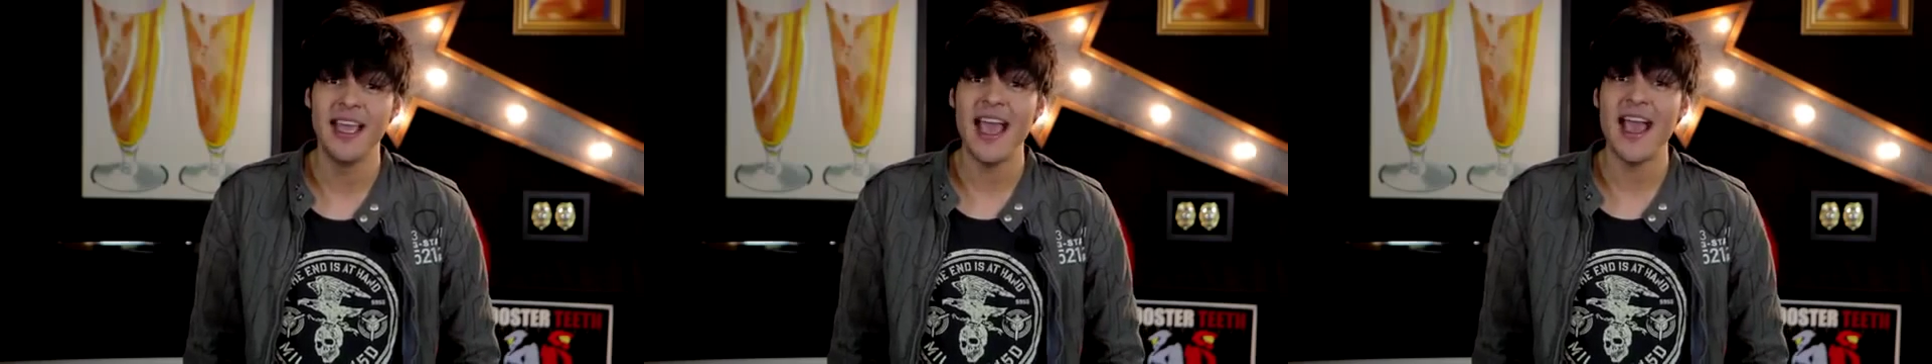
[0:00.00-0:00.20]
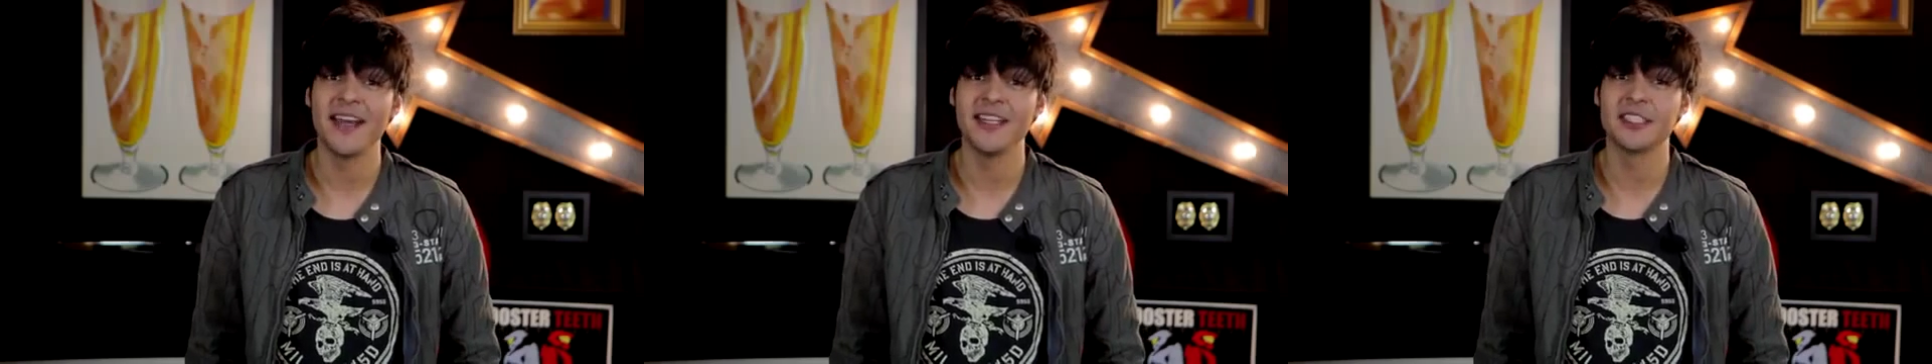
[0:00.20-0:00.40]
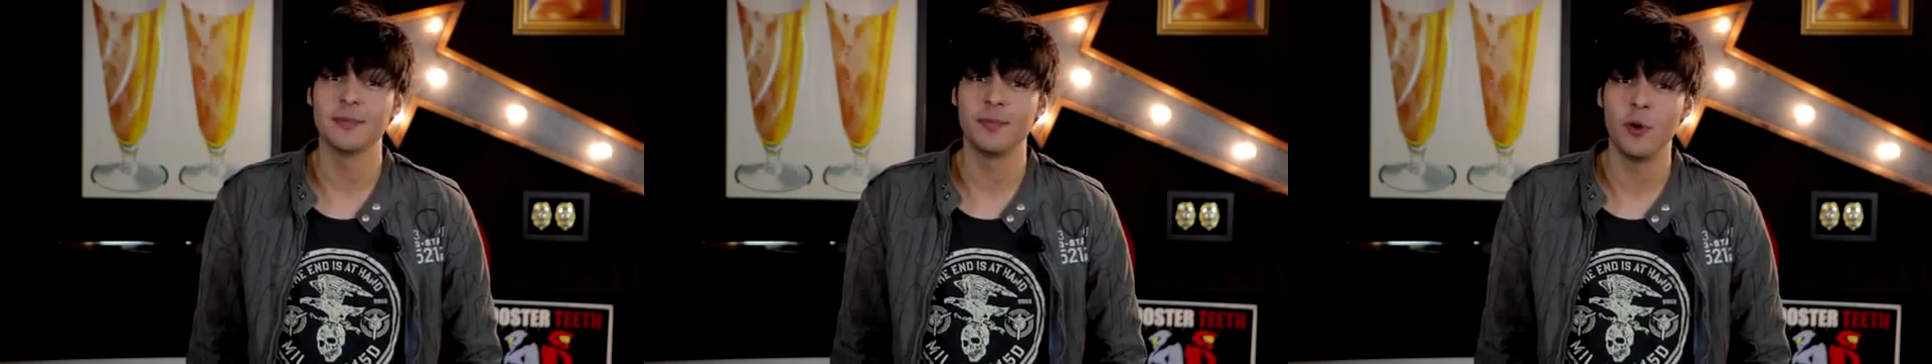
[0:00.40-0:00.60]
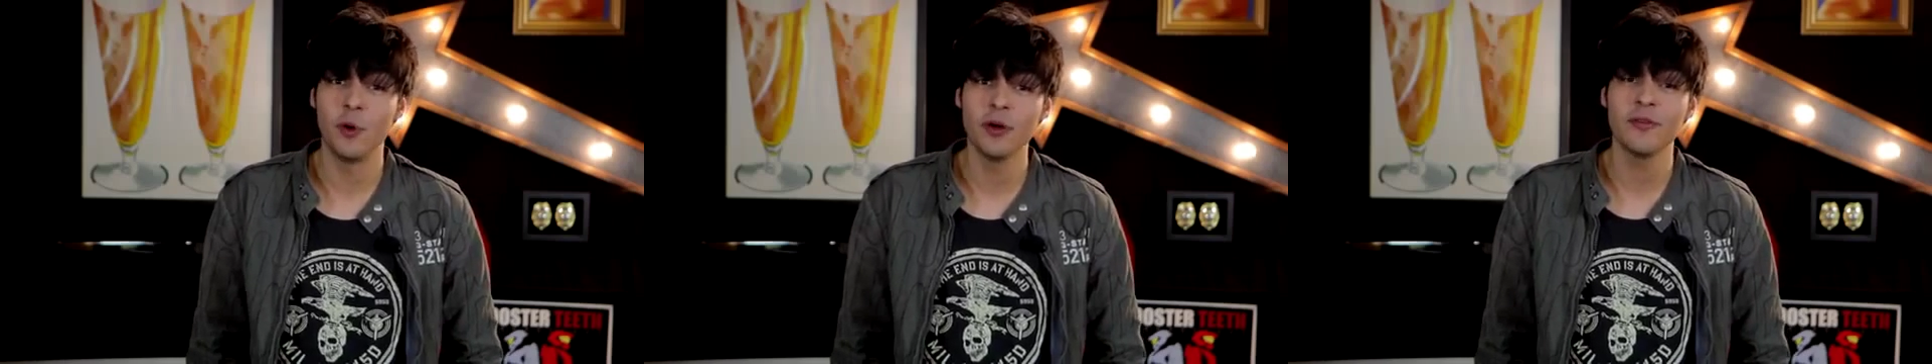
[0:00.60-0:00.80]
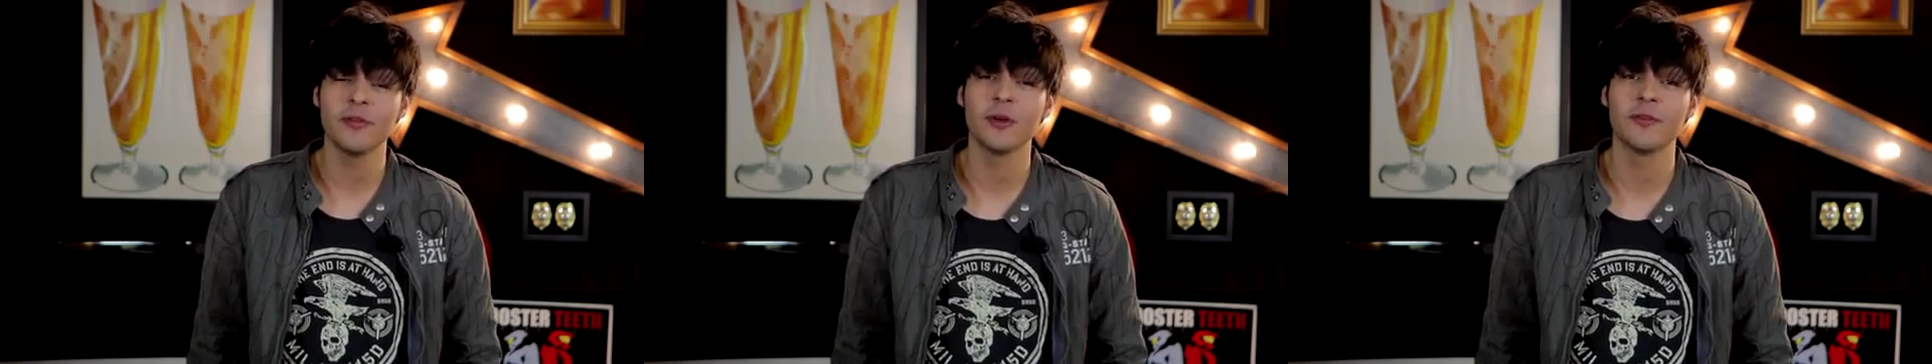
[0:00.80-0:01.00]
adding
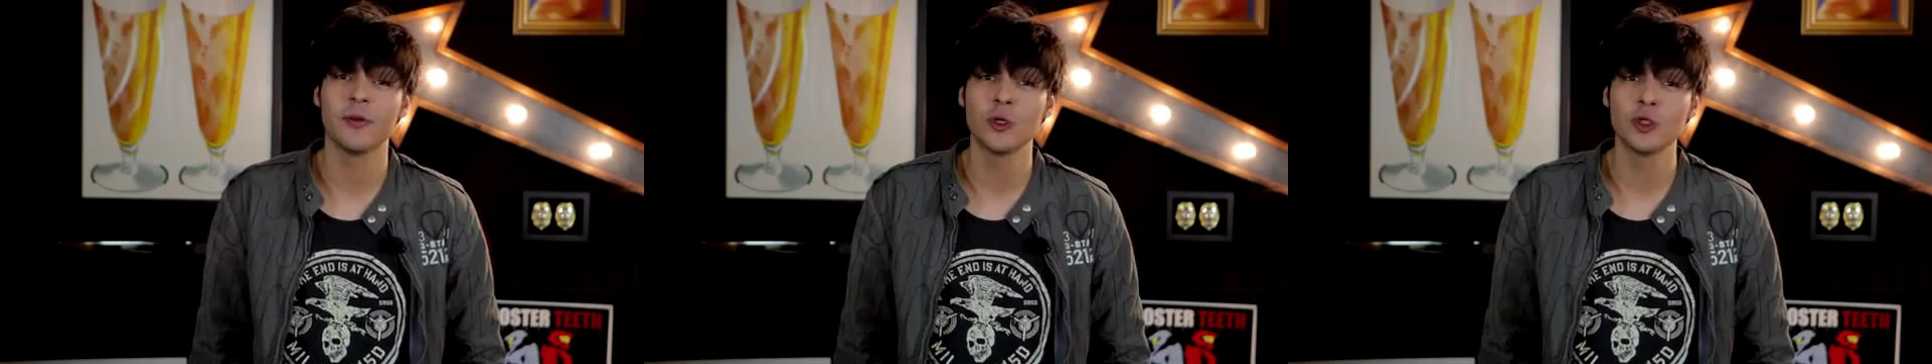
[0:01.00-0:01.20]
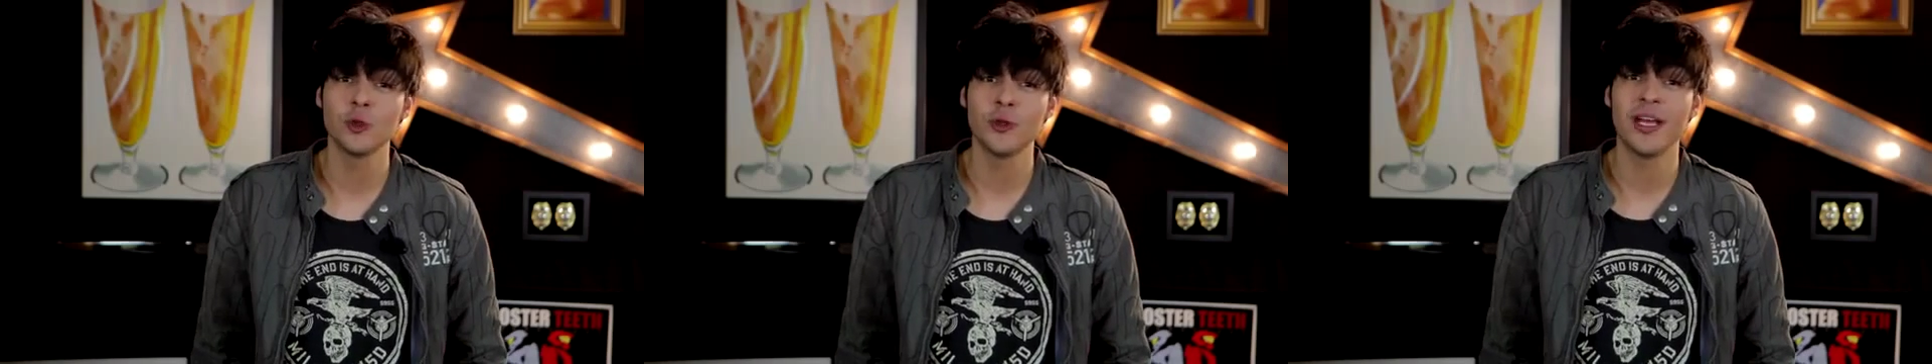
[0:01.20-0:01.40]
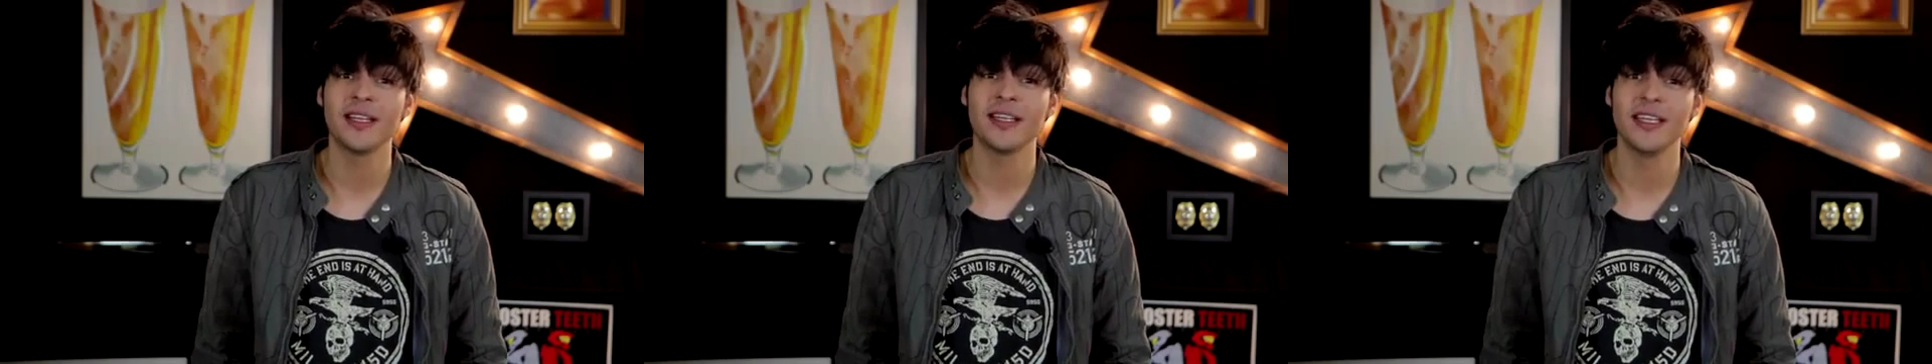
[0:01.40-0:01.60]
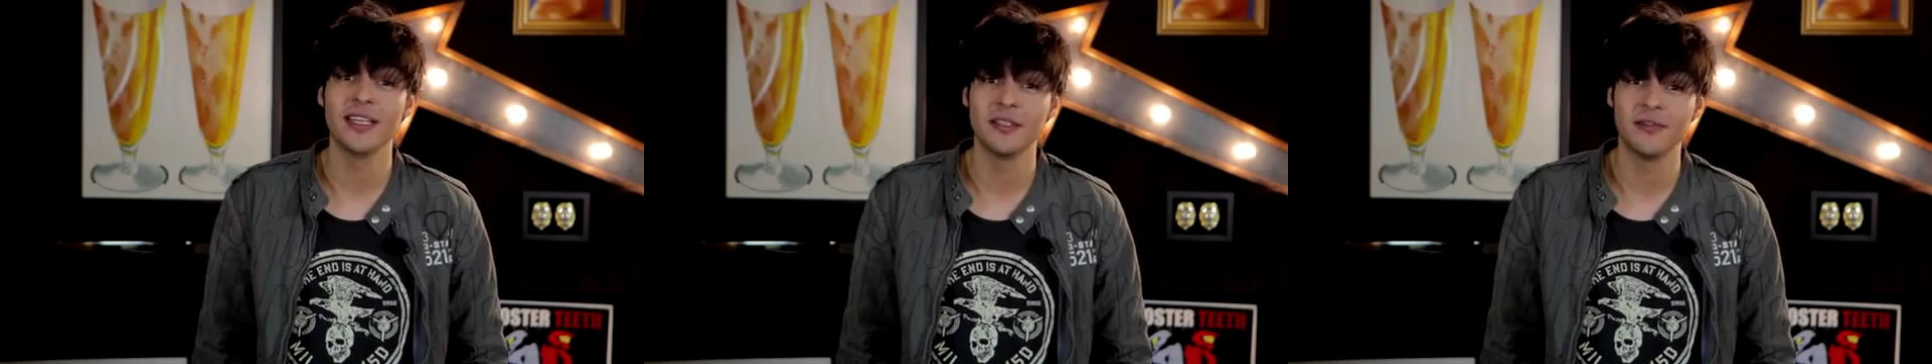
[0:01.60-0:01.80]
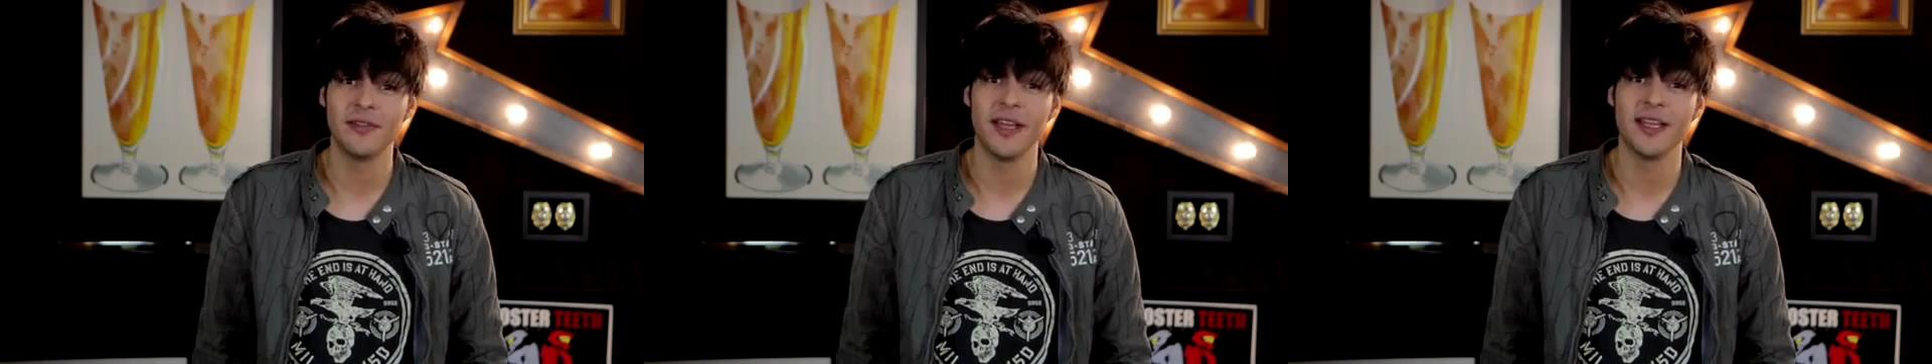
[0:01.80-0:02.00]
support for a virtual reality
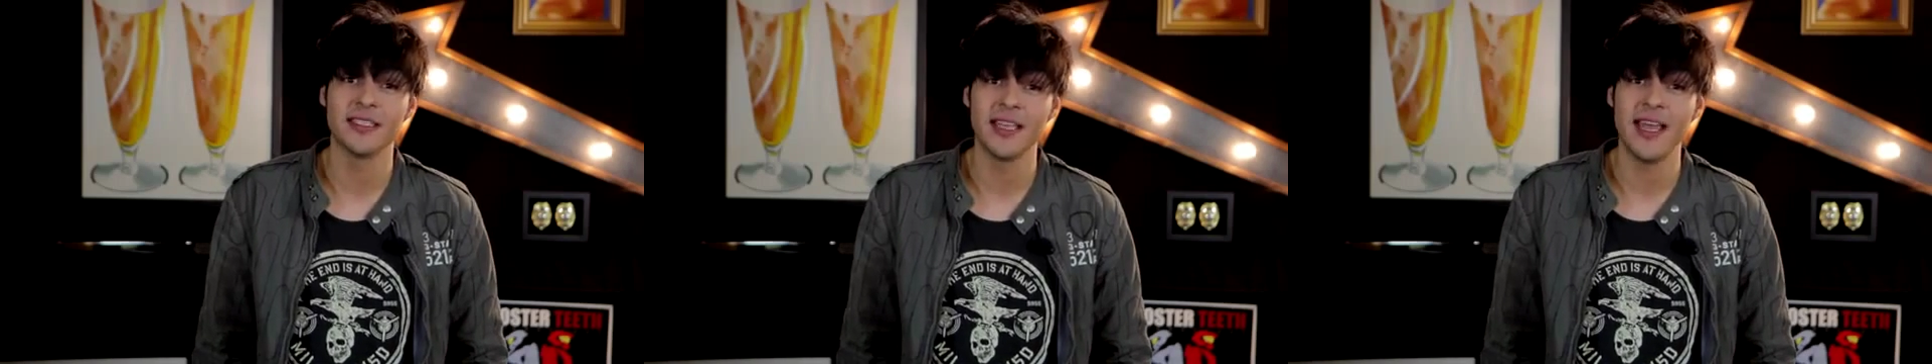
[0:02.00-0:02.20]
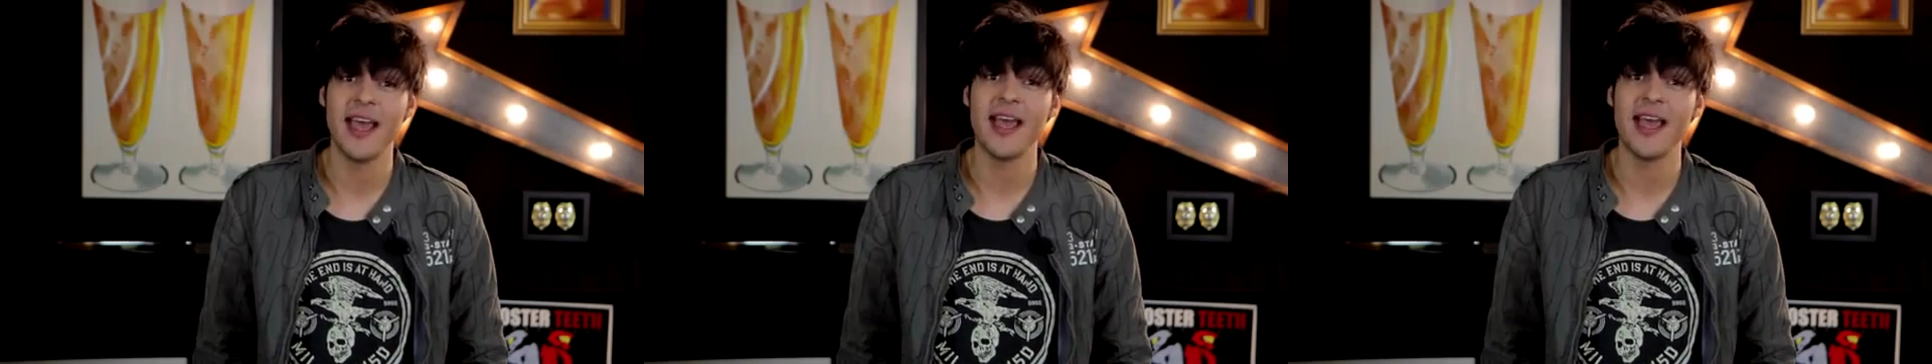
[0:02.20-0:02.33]
interface